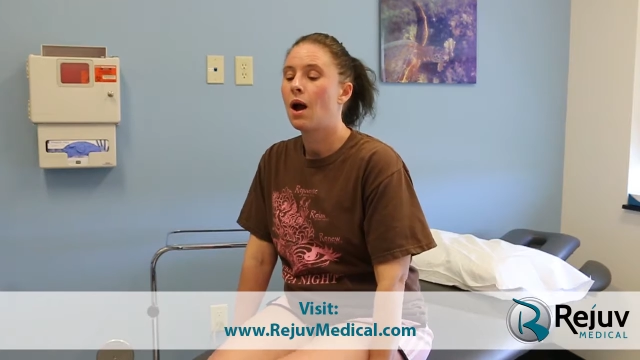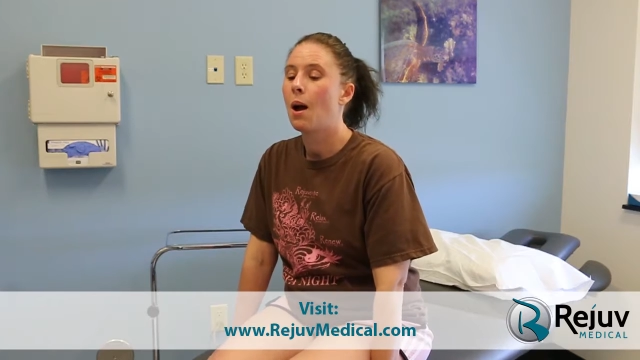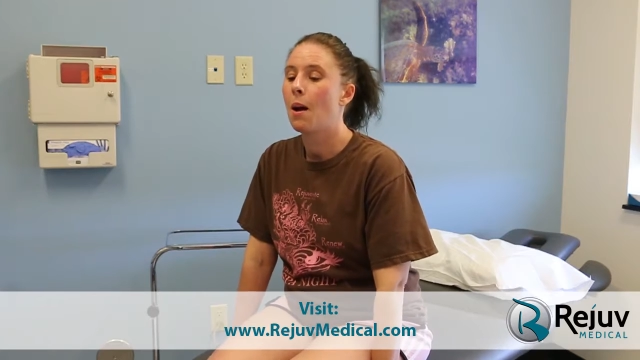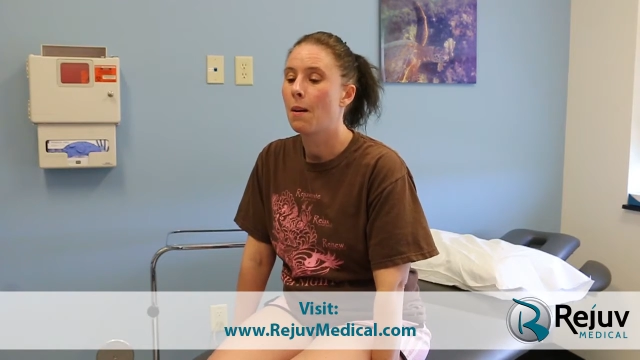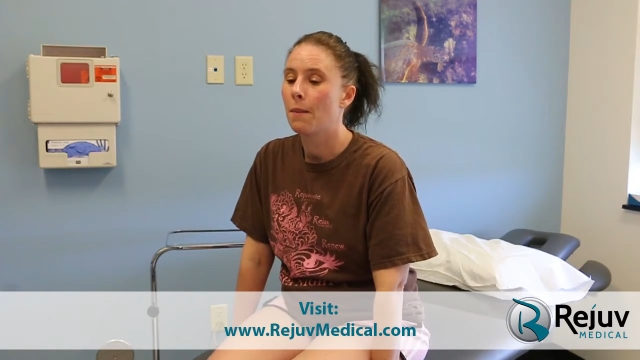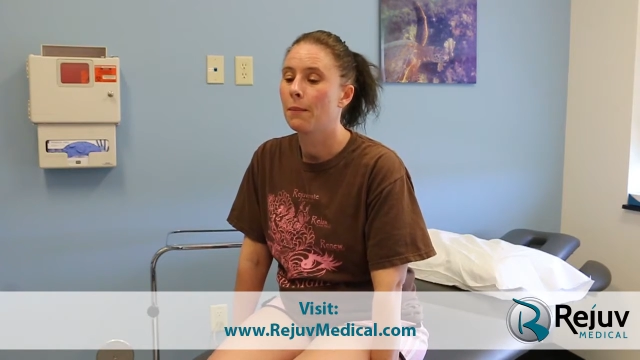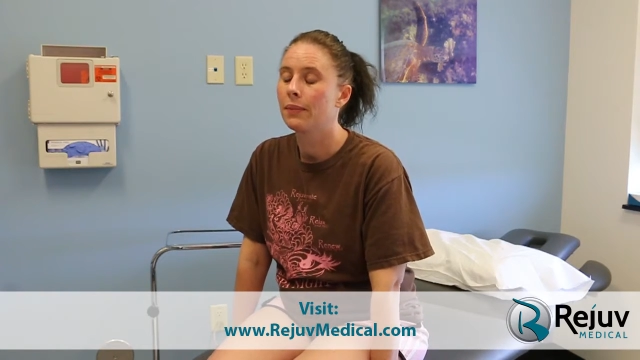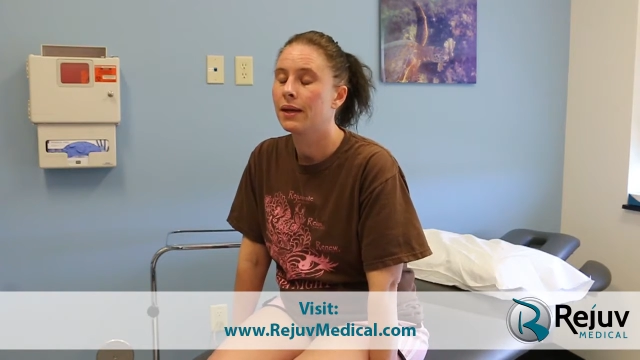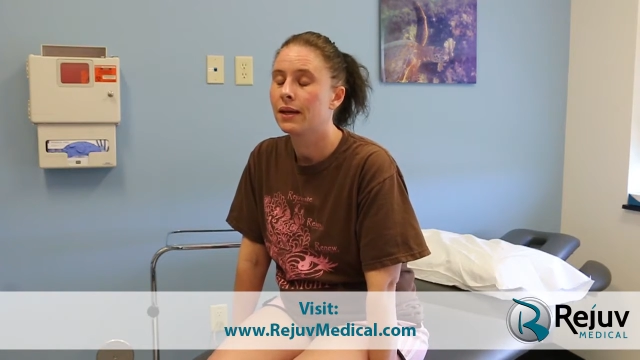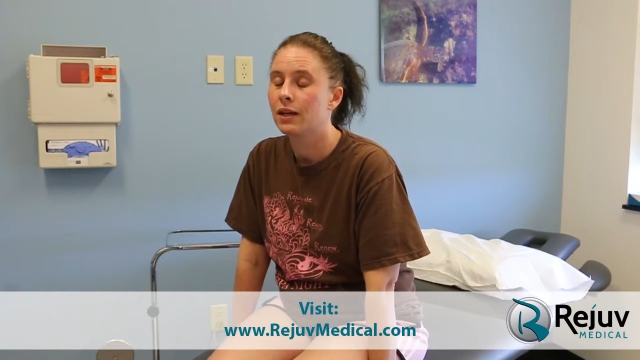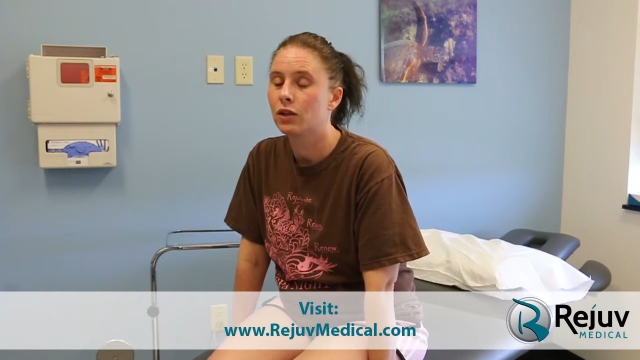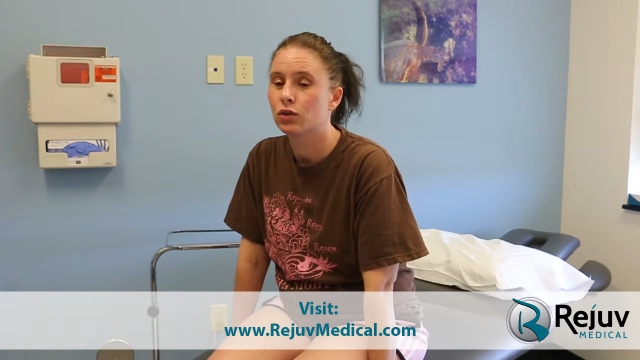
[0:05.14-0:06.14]
um,
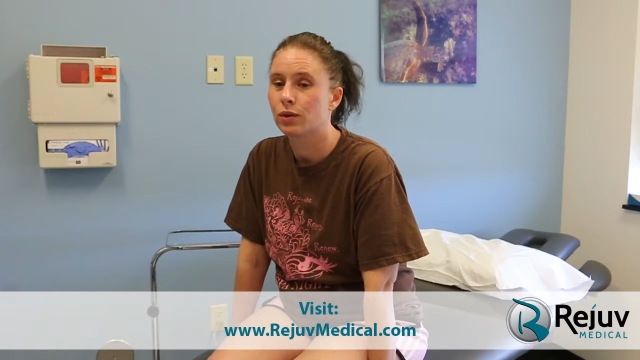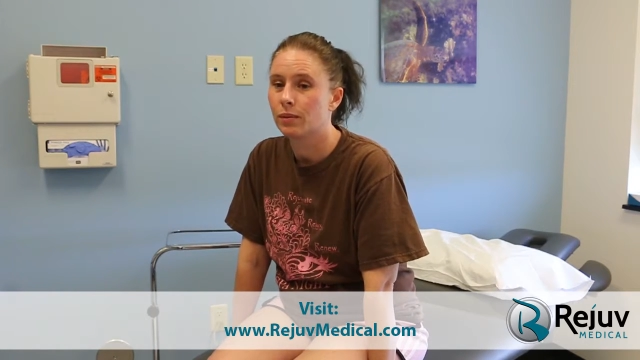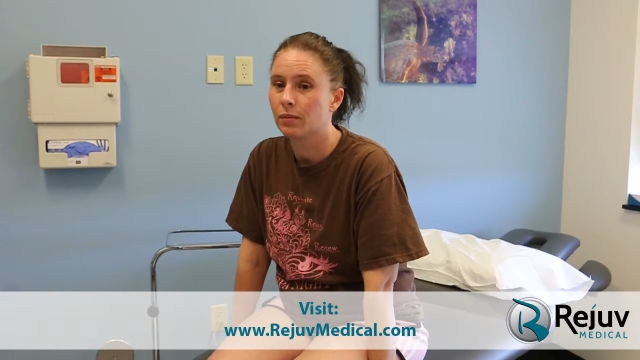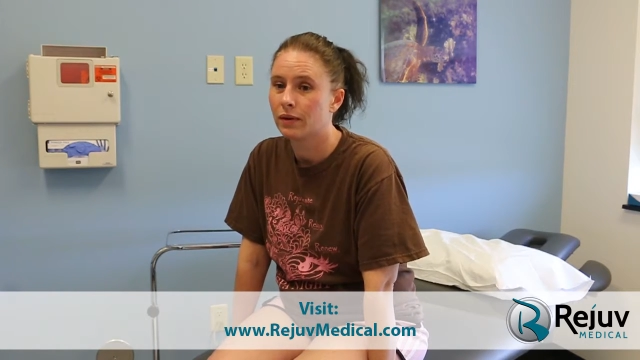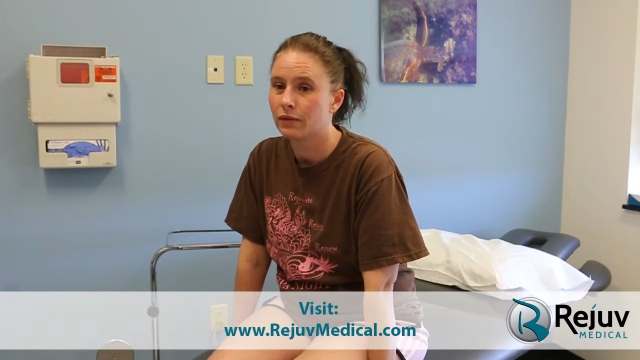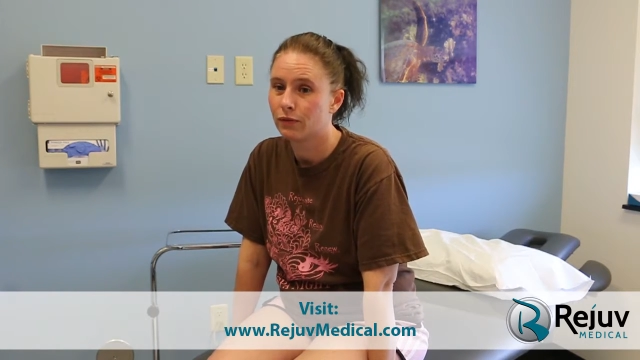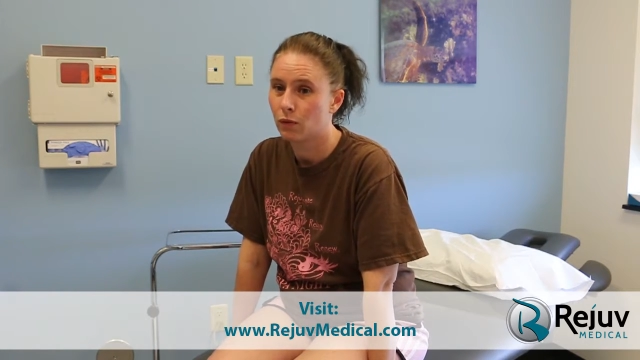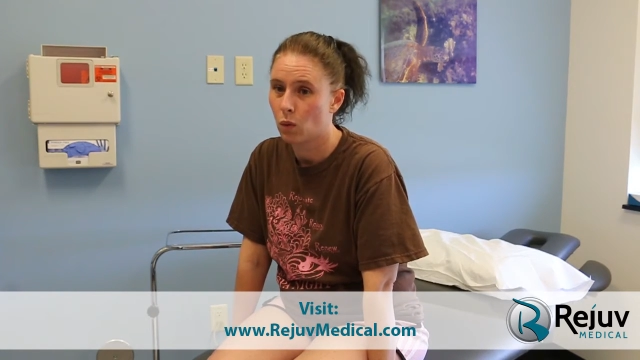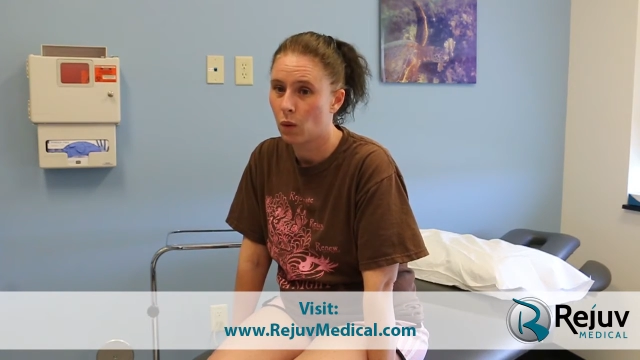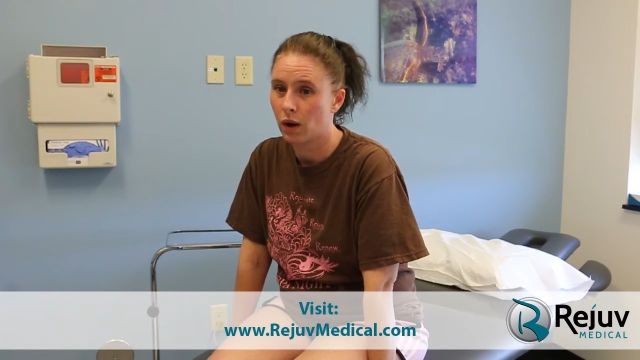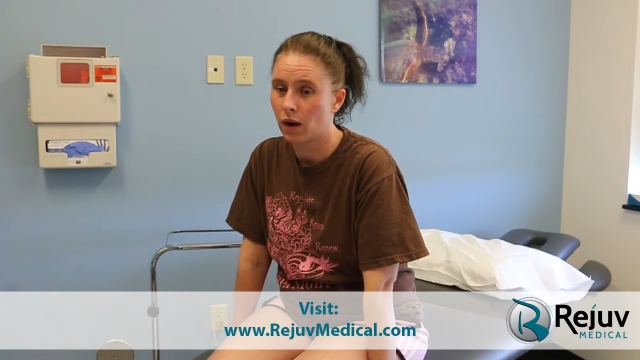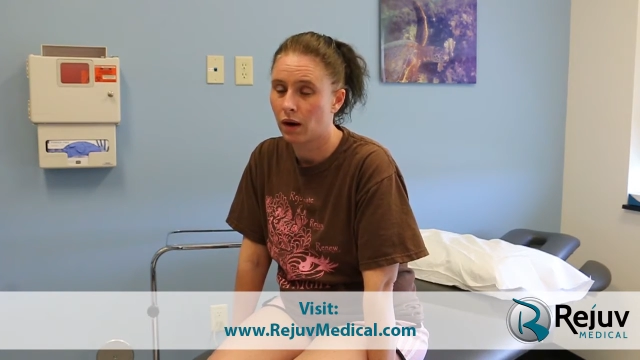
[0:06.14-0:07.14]
getting treatment
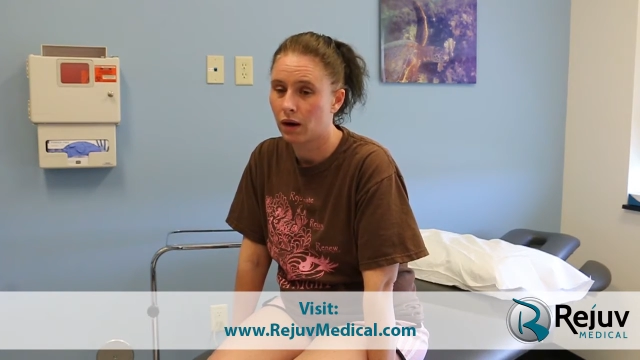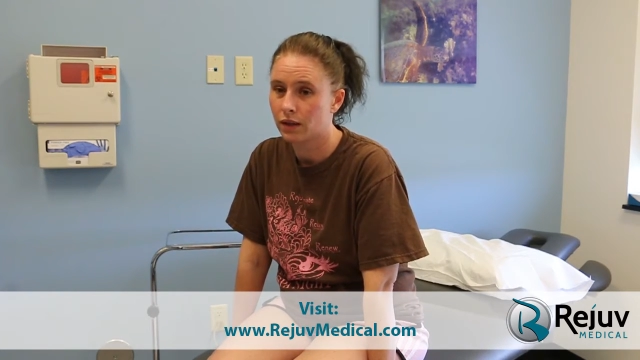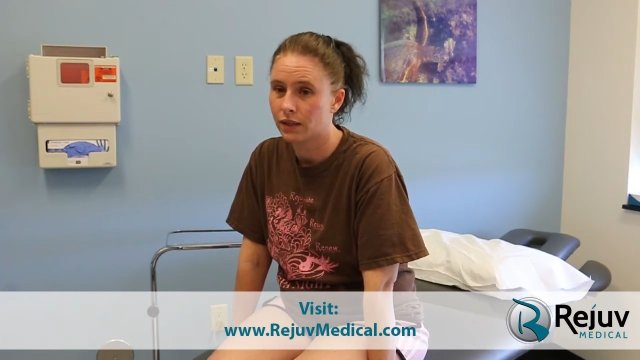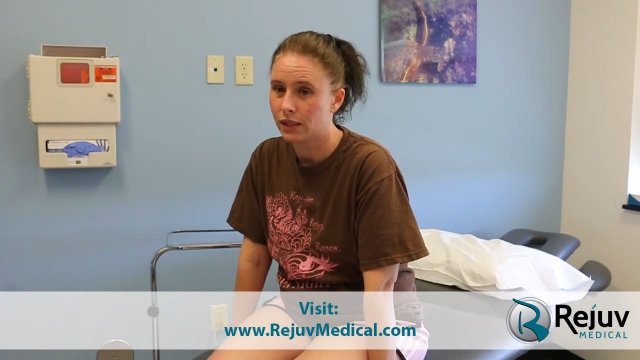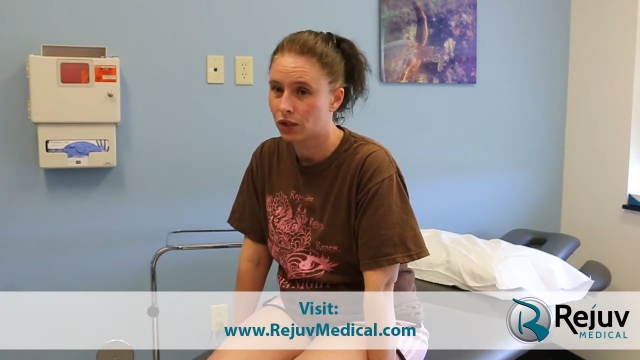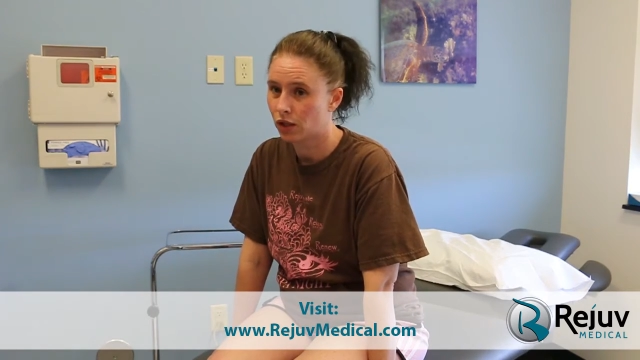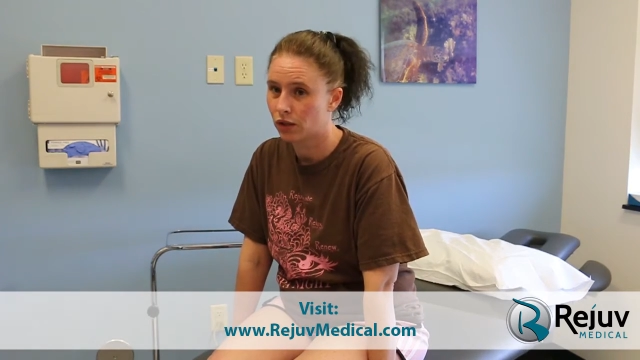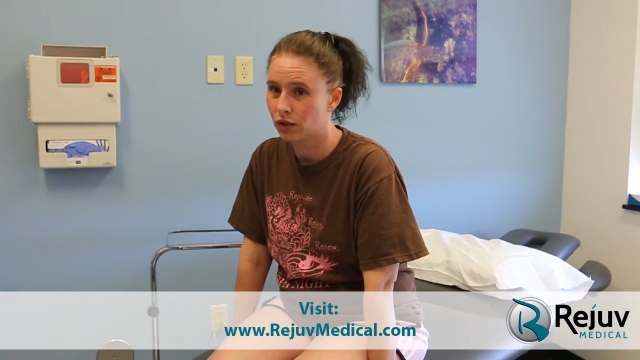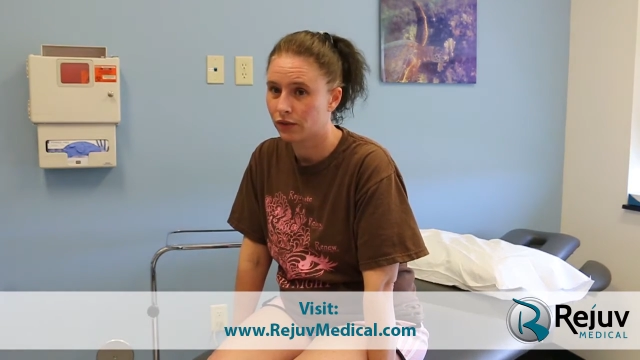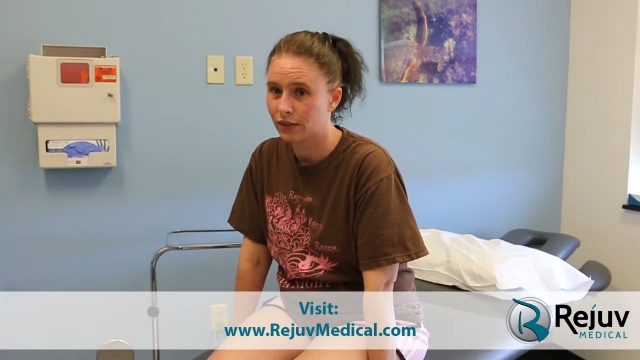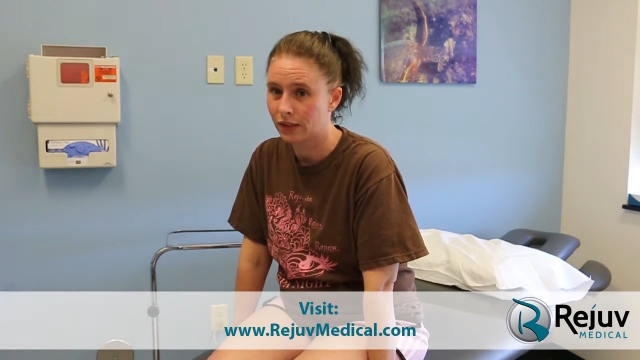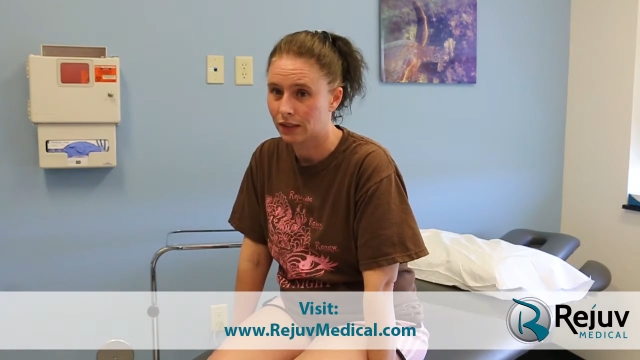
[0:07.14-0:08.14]
for
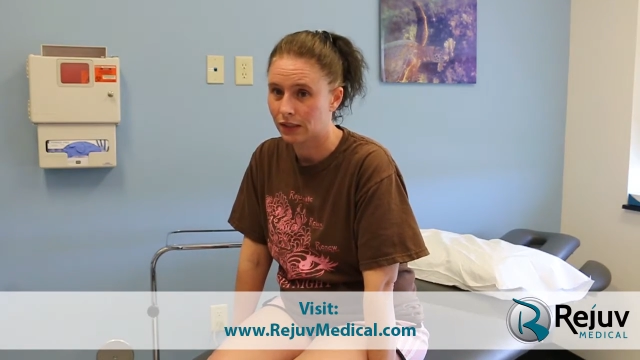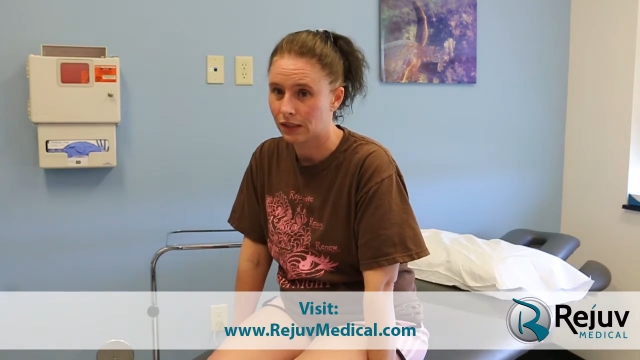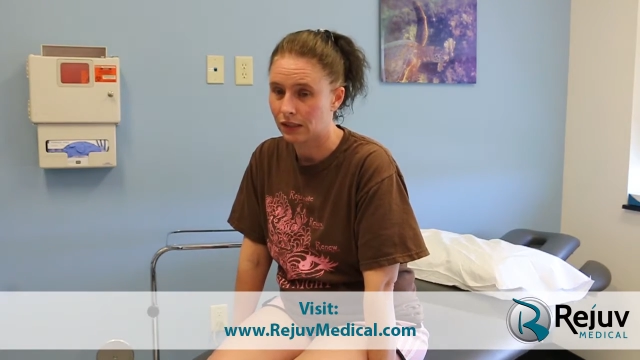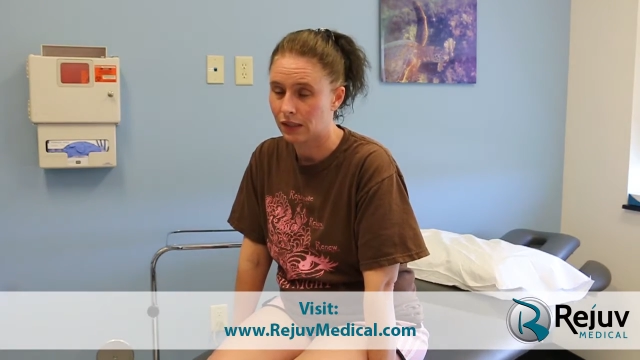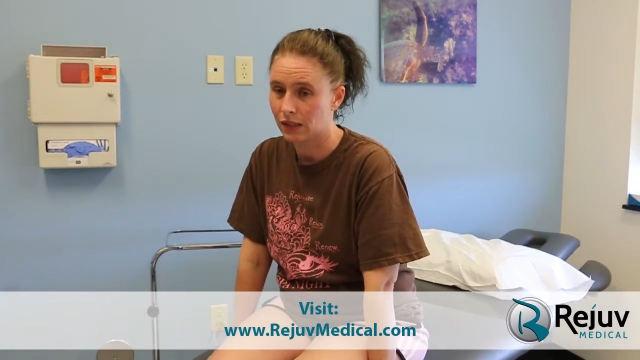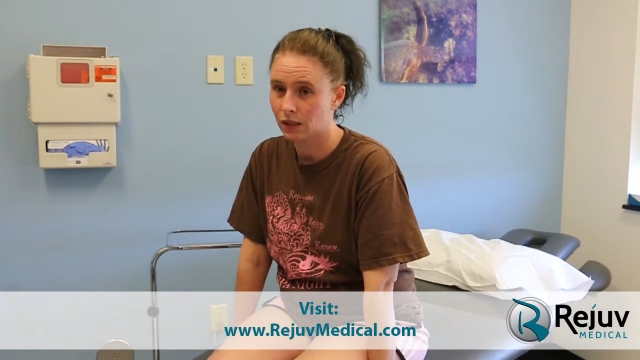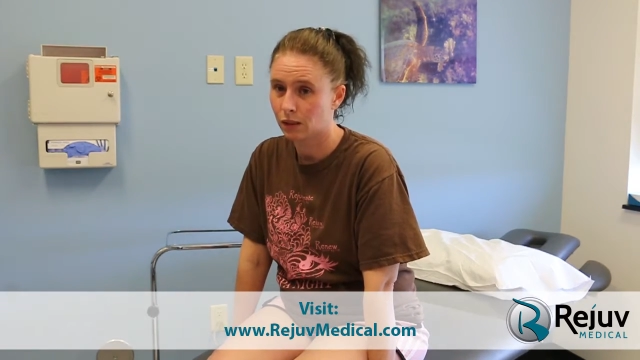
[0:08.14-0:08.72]
degenerative disc disease,